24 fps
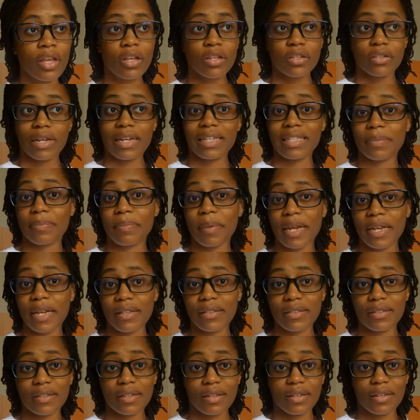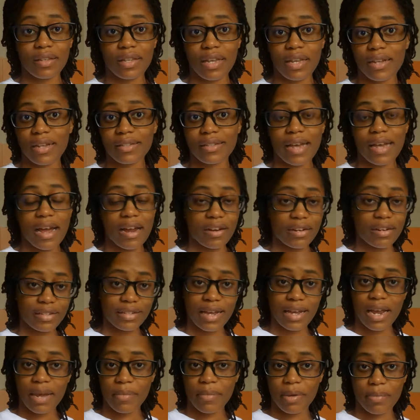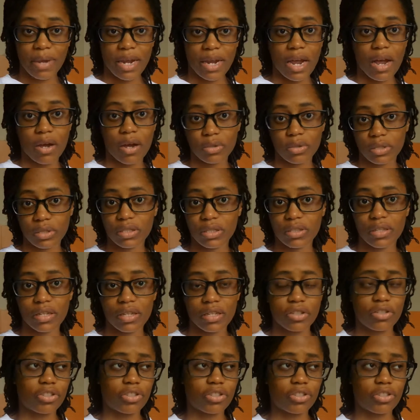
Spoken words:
So I spent the entire time in my house,